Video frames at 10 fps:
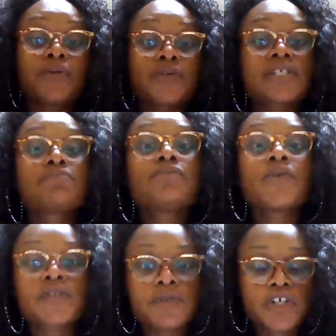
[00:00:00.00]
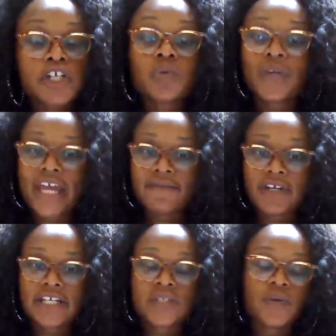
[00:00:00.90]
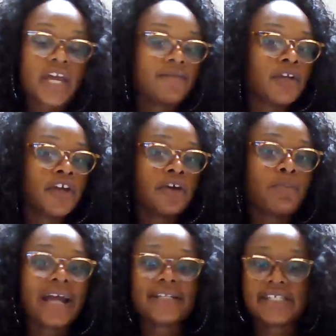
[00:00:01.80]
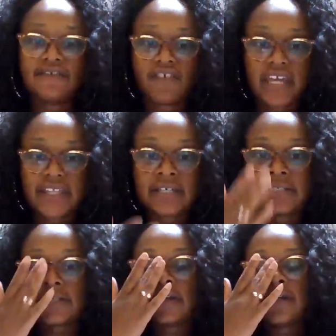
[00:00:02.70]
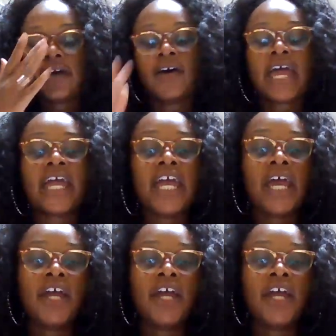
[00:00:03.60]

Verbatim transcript: Buddhist Muslim church, whatever it is, whatever your practicing faith is. Okay?